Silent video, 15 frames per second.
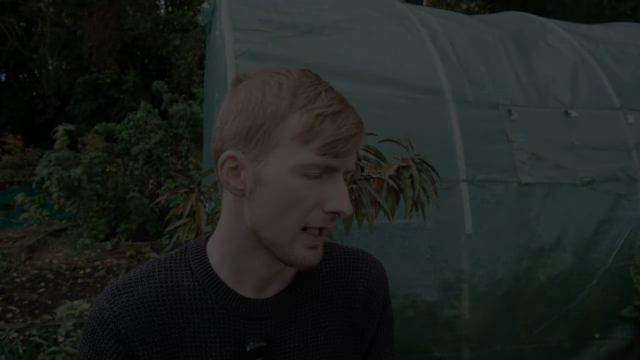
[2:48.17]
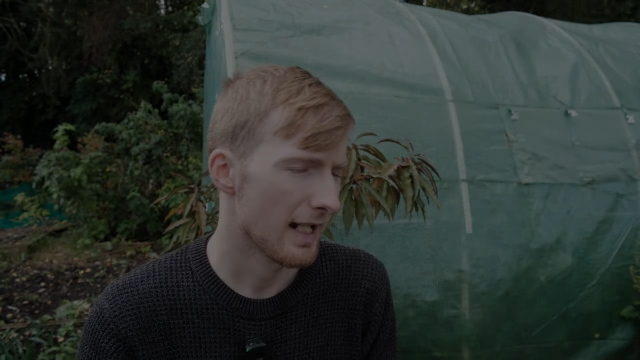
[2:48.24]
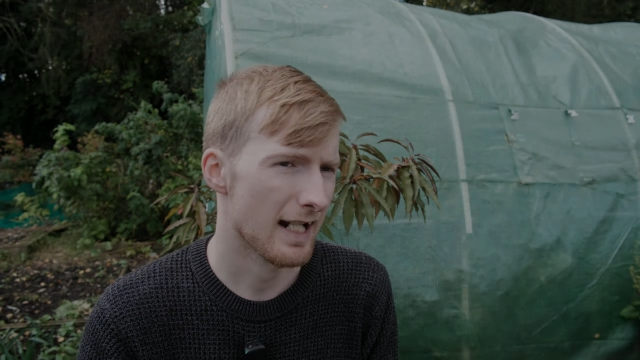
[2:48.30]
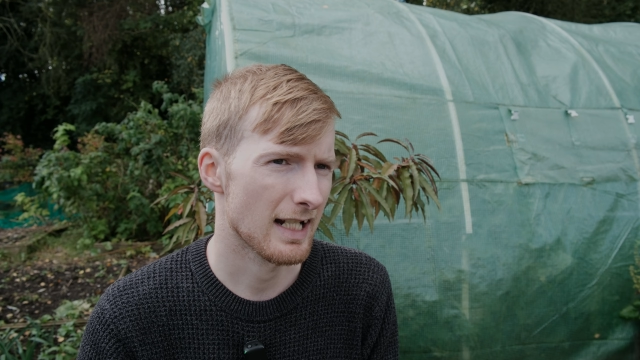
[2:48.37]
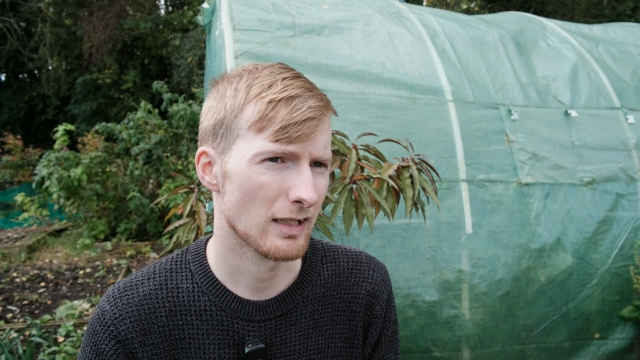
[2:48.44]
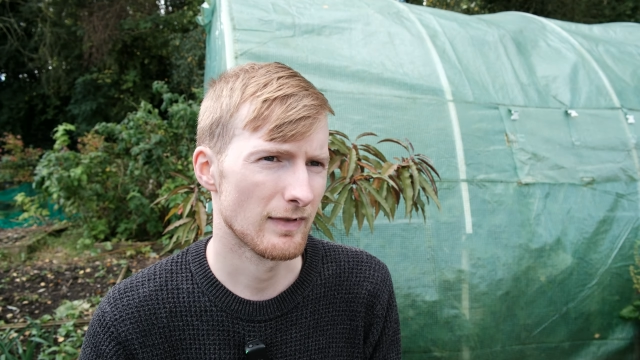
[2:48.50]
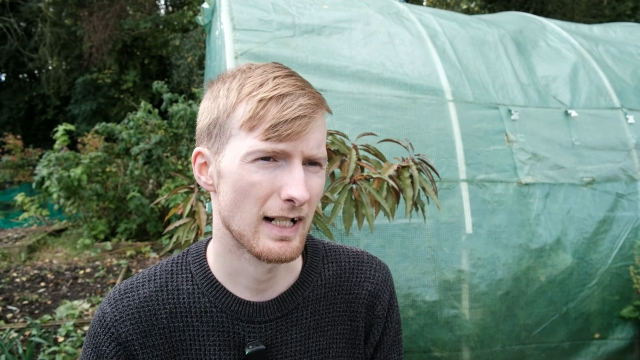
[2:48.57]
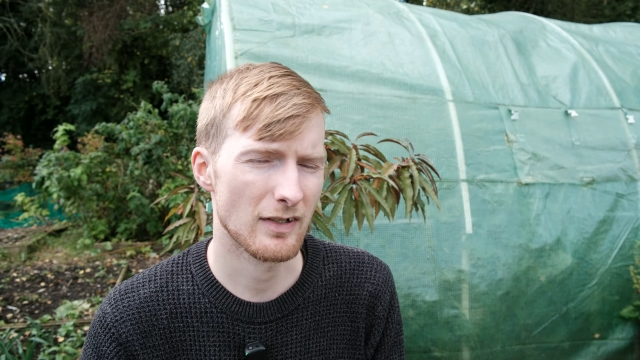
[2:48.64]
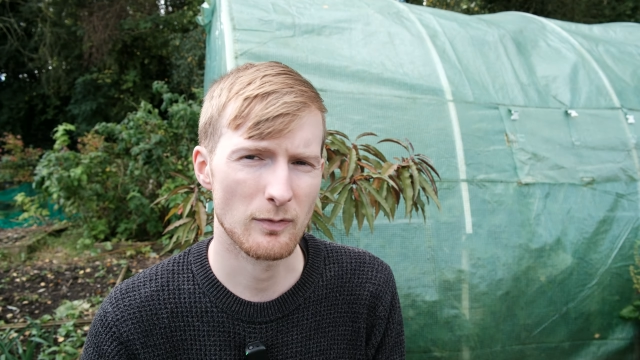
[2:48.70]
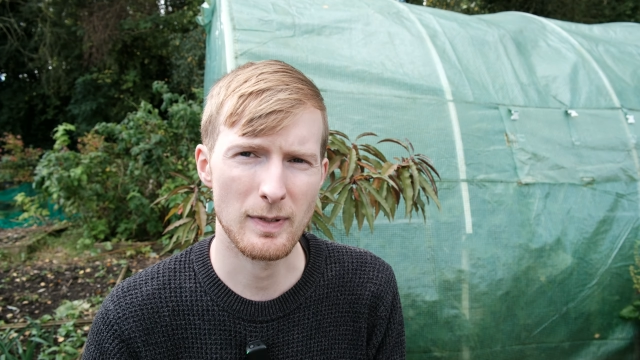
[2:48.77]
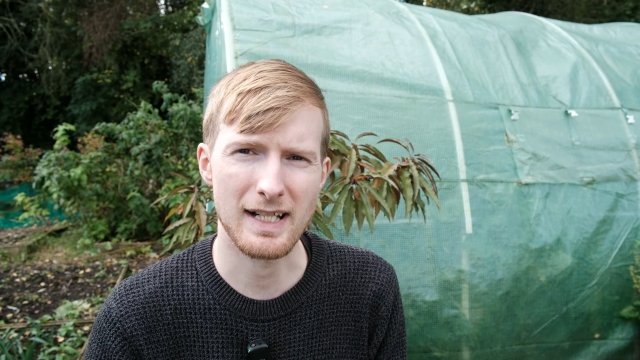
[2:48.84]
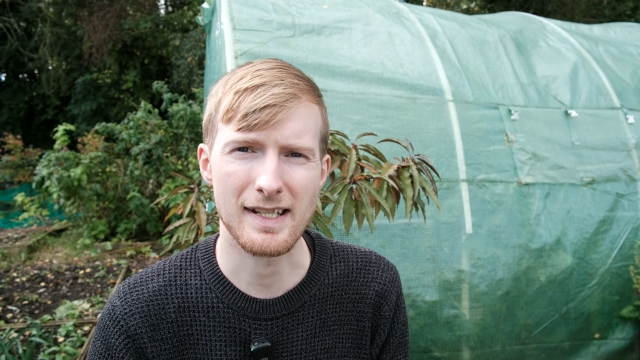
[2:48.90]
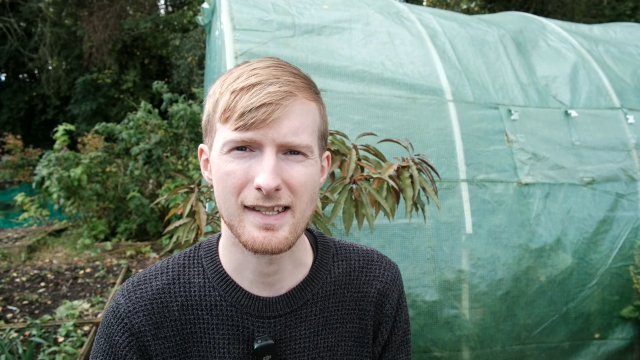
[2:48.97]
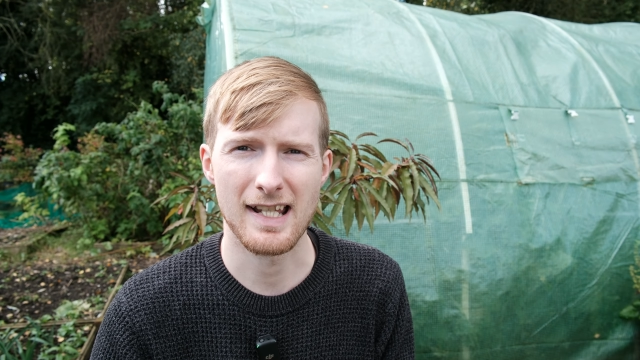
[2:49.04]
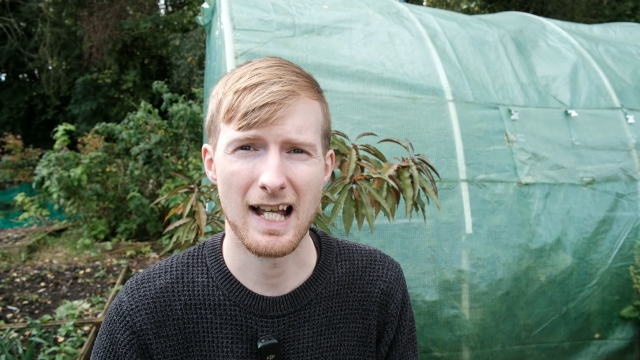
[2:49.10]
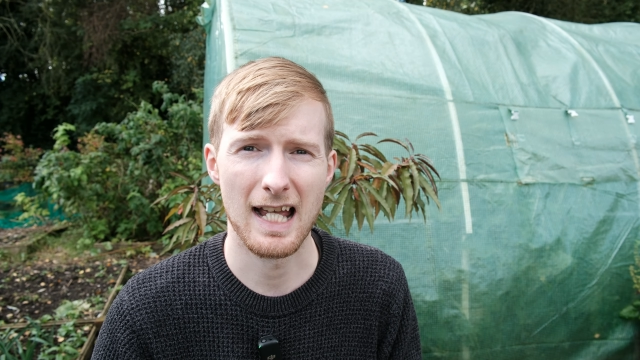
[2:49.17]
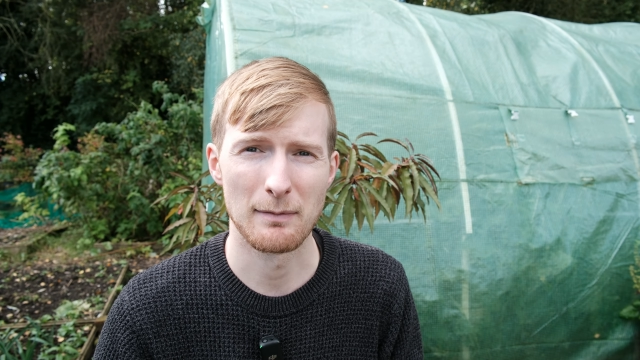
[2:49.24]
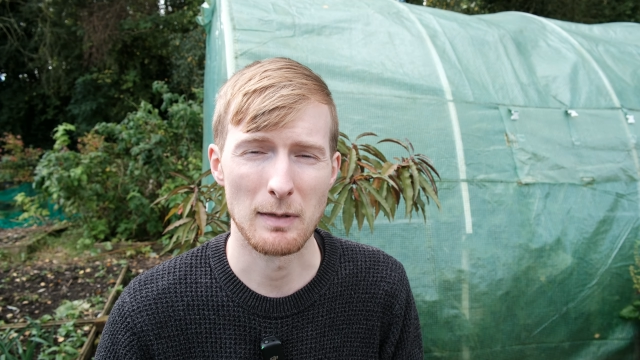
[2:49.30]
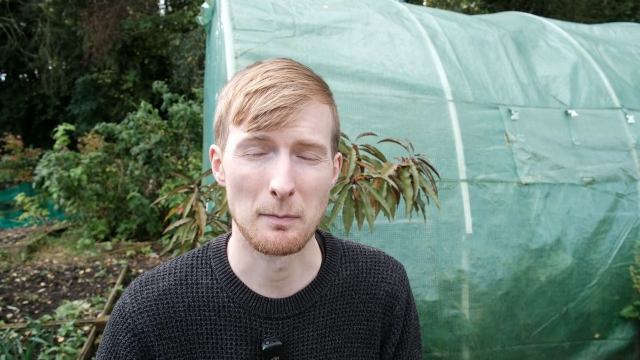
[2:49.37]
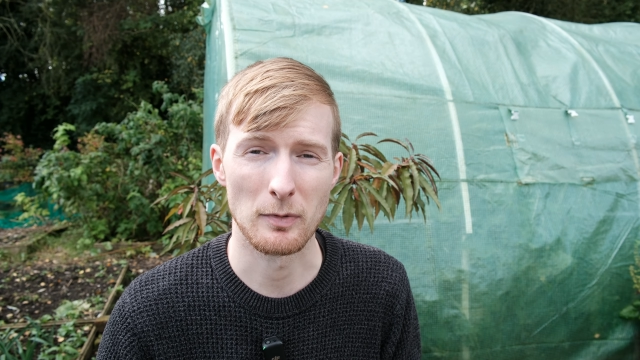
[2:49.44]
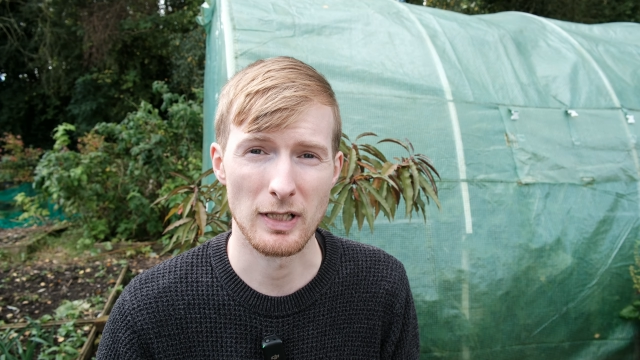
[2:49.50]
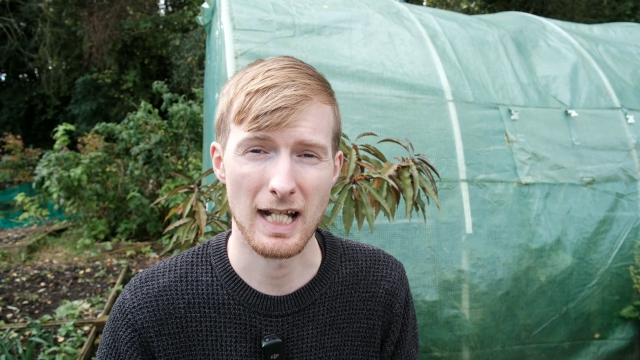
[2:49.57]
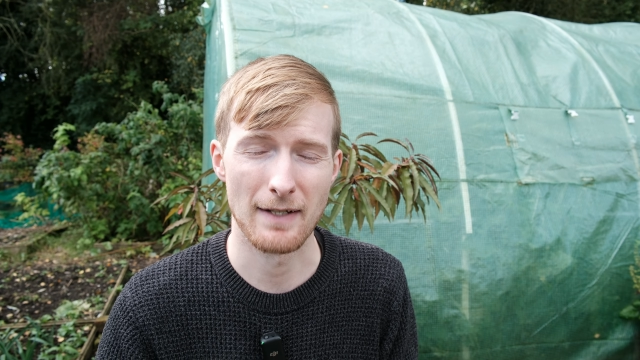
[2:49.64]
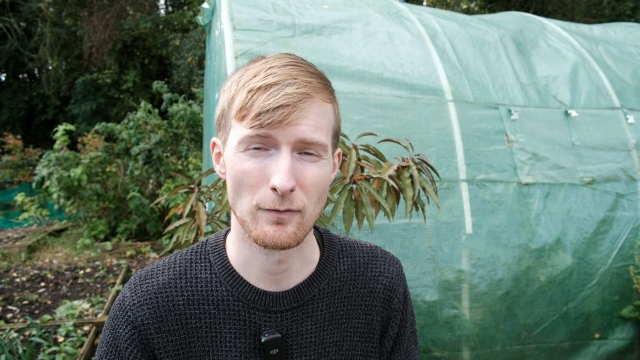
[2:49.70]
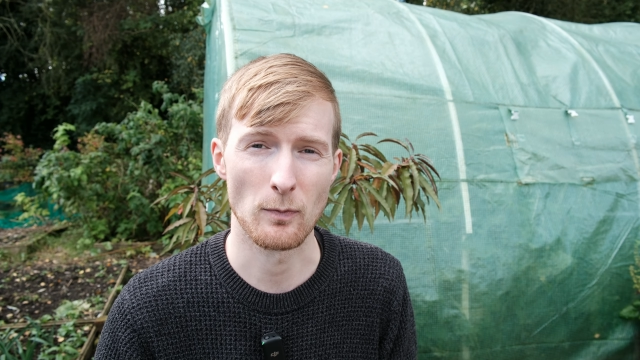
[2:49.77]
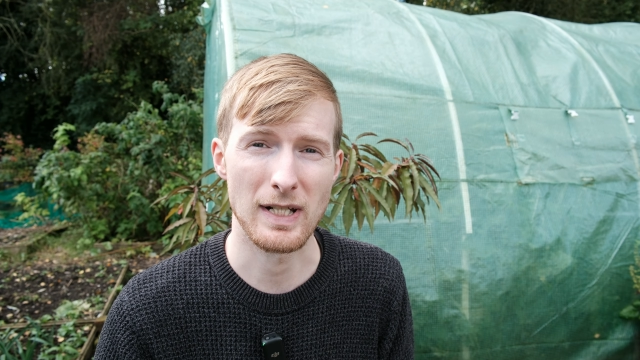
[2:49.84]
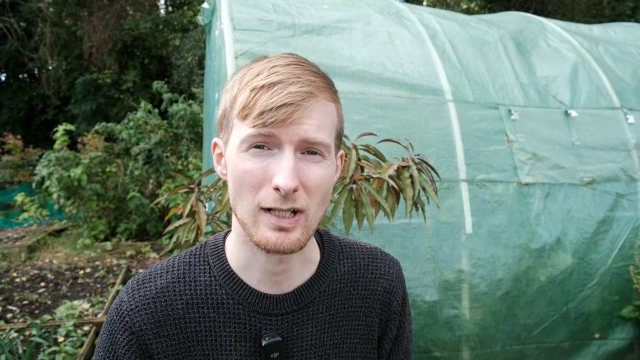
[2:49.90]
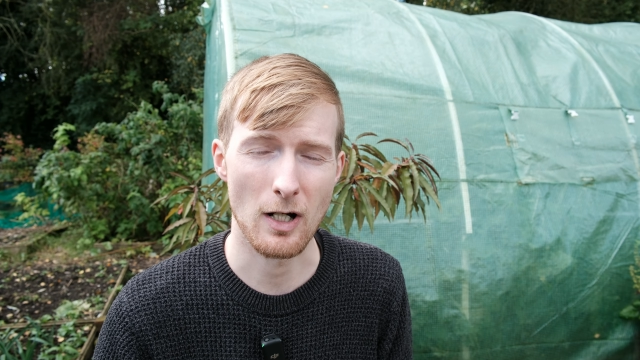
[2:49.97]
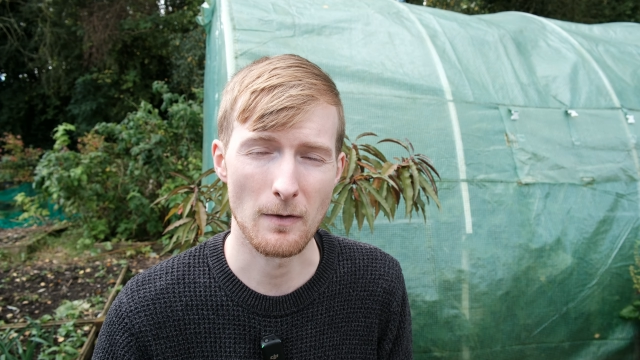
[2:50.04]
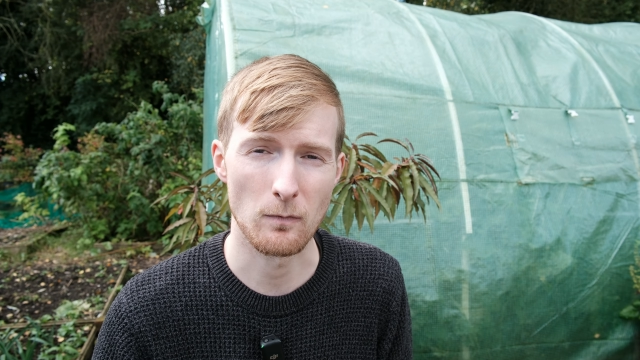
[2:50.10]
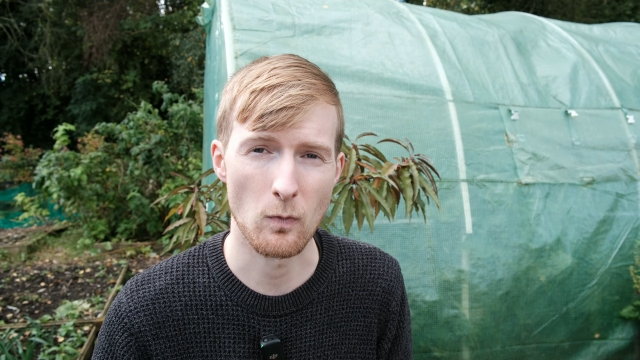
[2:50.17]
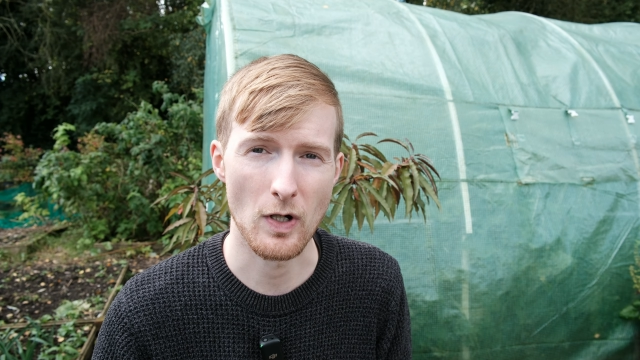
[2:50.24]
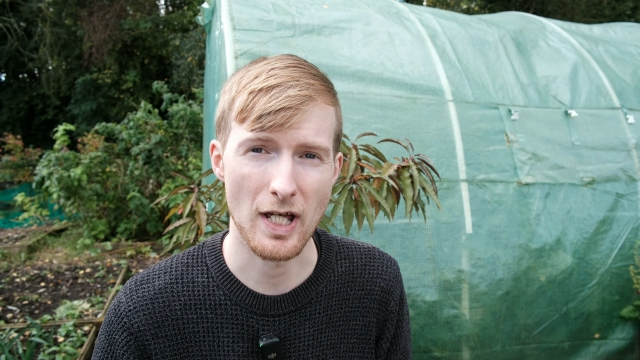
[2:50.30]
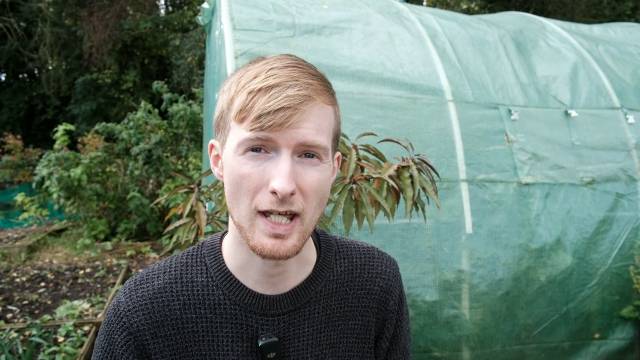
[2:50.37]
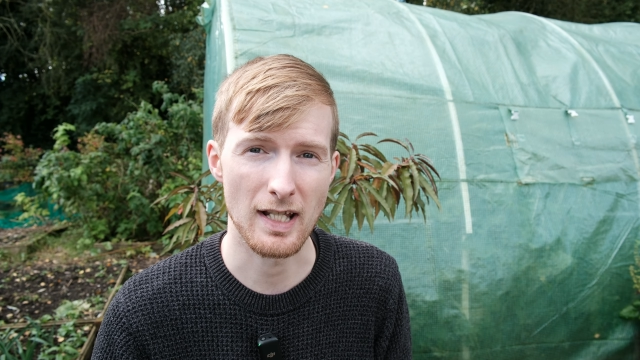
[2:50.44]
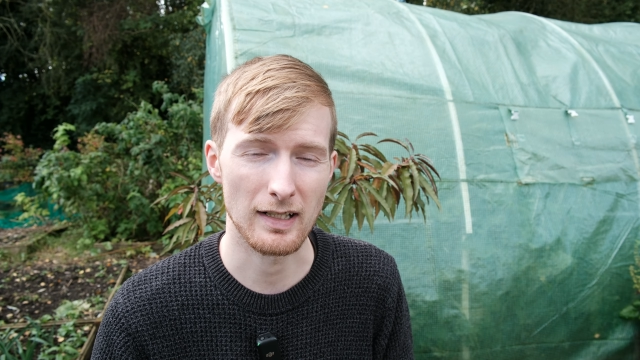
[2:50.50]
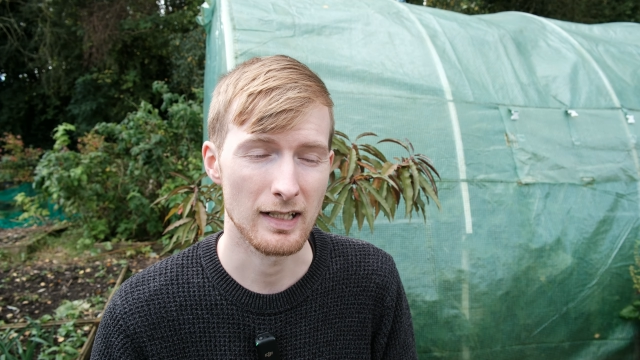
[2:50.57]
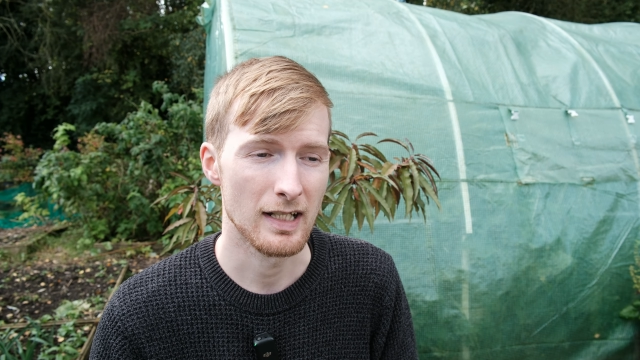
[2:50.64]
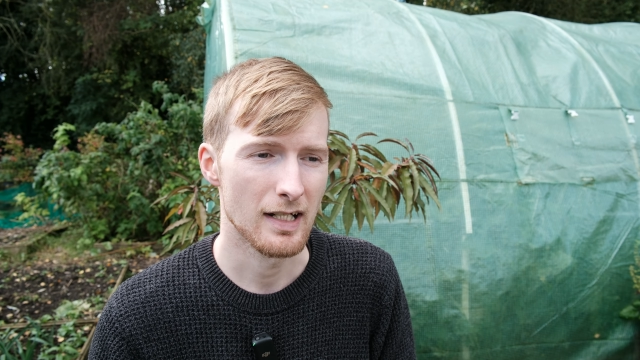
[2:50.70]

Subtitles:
In around a week's time, I'm going to have a week off work,